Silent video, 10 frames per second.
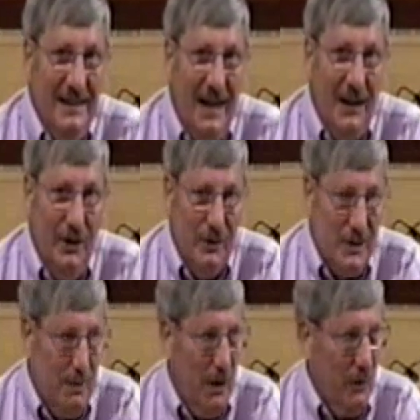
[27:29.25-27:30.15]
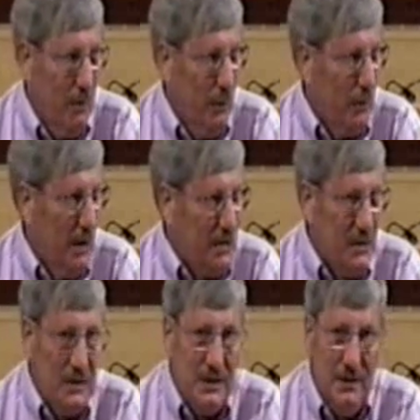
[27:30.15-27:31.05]
I know it's among the
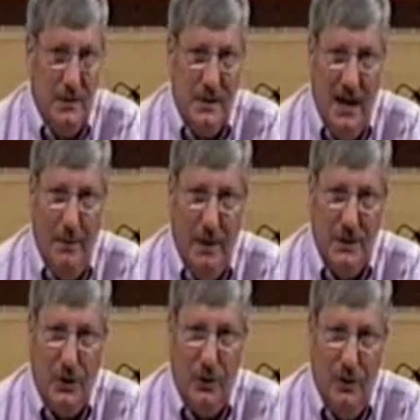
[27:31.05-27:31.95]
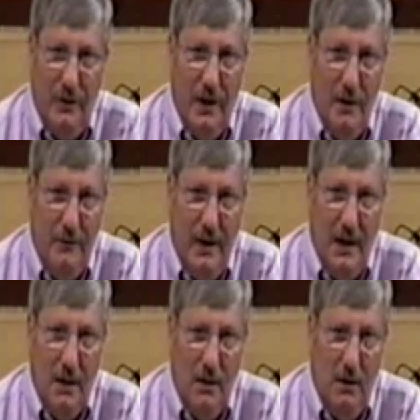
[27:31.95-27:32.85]
bulrushes, so there's not much current there, if any
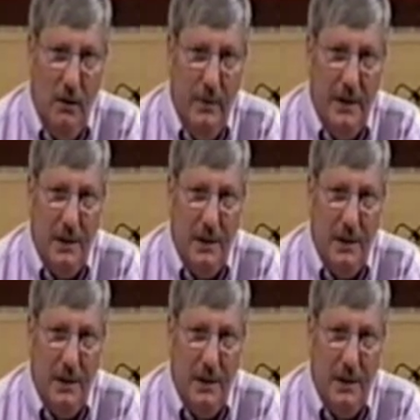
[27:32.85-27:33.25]
at all, but